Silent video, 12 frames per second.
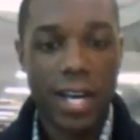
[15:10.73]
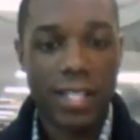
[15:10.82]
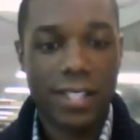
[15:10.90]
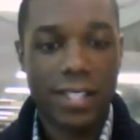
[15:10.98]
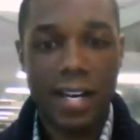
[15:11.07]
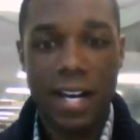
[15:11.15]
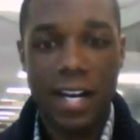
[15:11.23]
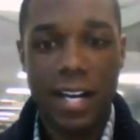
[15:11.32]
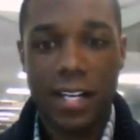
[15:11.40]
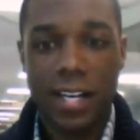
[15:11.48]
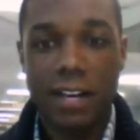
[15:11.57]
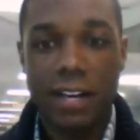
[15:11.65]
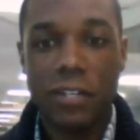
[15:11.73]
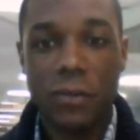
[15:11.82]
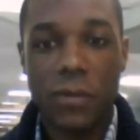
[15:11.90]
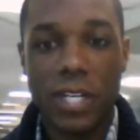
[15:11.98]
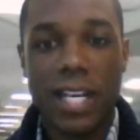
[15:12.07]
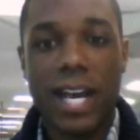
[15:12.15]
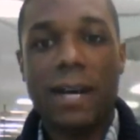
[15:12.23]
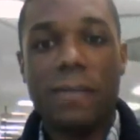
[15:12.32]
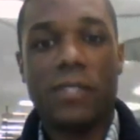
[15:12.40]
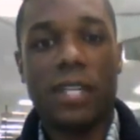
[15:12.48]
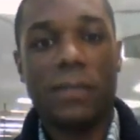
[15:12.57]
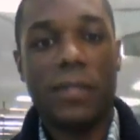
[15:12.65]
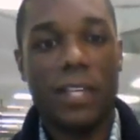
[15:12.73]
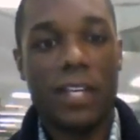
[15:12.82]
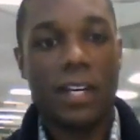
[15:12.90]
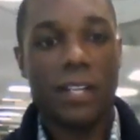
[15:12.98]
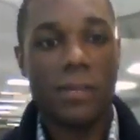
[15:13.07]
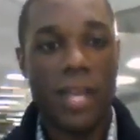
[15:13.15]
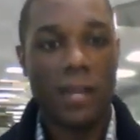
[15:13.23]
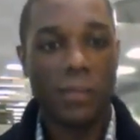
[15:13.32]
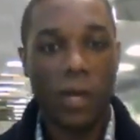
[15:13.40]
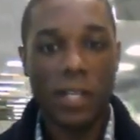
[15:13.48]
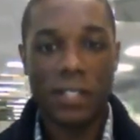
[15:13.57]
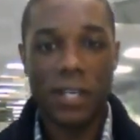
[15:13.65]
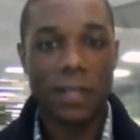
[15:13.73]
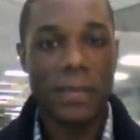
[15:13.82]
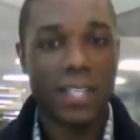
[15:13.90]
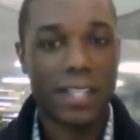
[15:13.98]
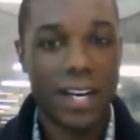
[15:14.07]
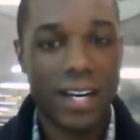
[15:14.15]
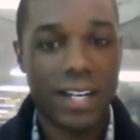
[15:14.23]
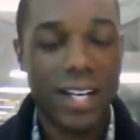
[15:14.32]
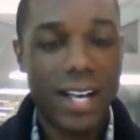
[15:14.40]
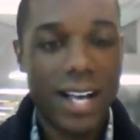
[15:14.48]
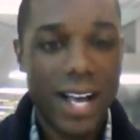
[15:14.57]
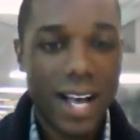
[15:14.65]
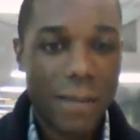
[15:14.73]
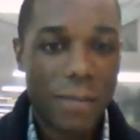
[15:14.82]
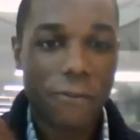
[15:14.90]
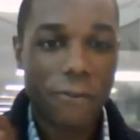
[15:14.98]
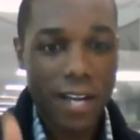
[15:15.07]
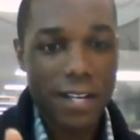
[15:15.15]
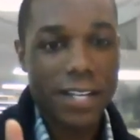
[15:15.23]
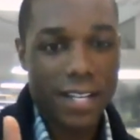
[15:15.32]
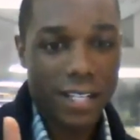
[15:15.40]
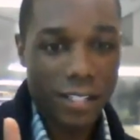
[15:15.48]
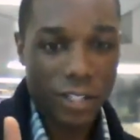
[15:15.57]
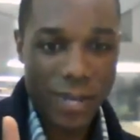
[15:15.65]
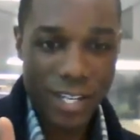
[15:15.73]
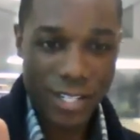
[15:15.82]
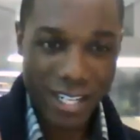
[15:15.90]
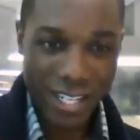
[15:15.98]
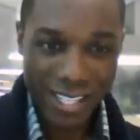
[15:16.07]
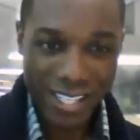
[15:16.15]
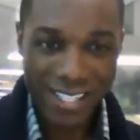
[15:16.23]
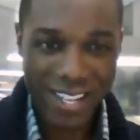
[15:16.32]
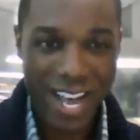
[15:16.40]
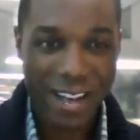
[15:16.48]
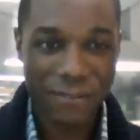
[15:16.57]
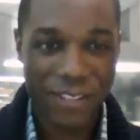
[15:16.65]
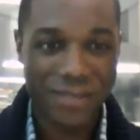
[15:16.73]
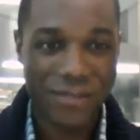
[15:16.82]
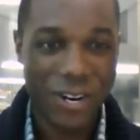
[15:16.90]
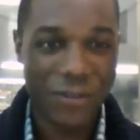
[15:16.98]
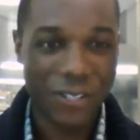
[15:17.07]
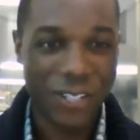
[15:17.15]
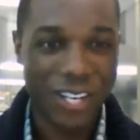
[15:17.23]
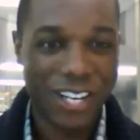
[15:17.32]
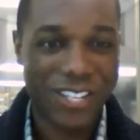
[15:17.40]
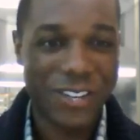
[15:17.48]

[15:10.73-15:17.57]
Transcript: that's uh, kind of to recap some of the, the main points that you made there. Befriend an English major to have them overlook